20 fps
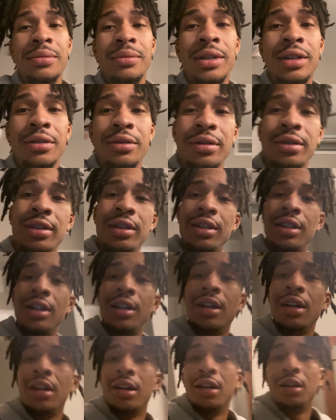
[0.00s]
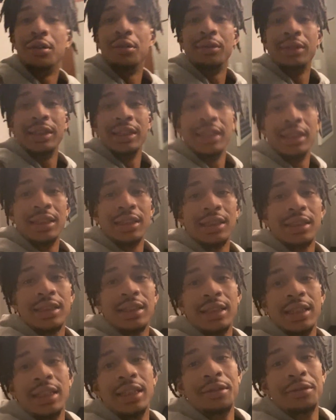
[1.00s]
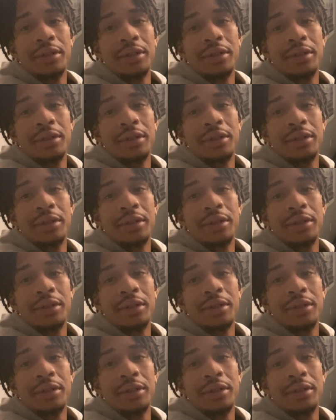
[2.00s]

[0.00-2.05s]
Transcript: But we in the city,